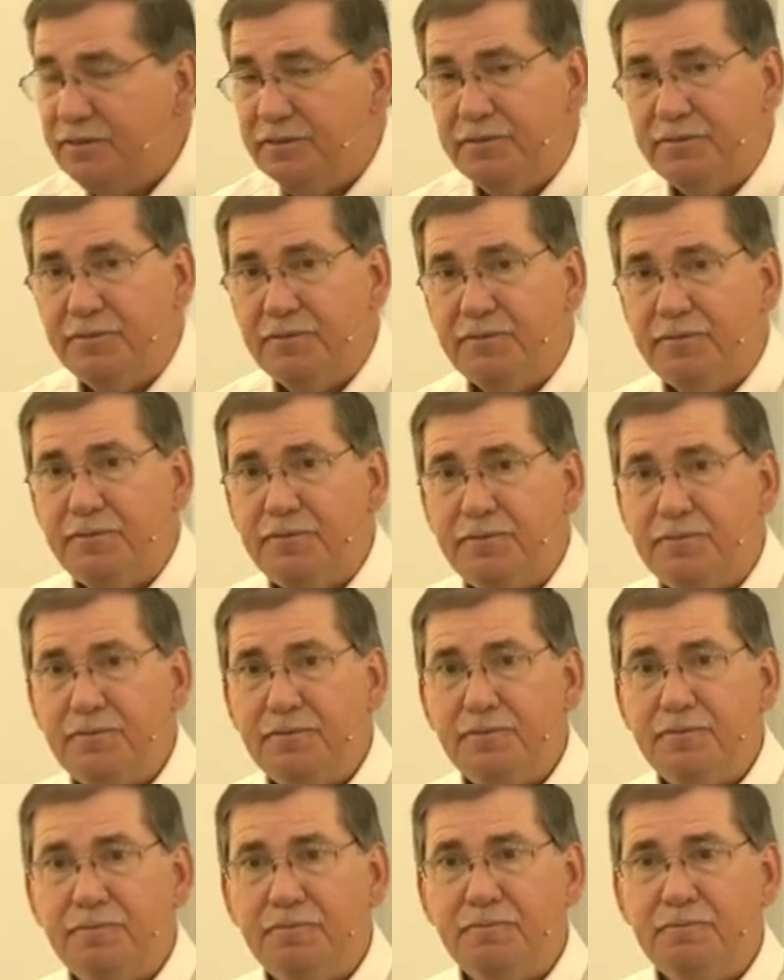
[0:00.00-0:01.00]

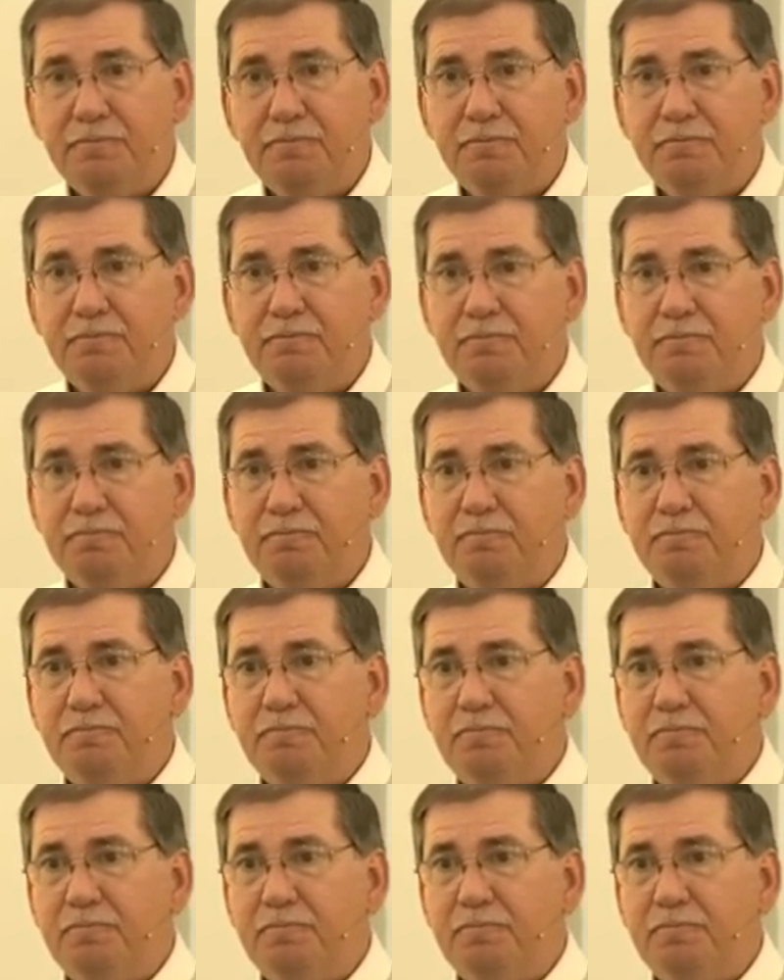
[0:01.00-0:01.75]
No one is speaking in this clip.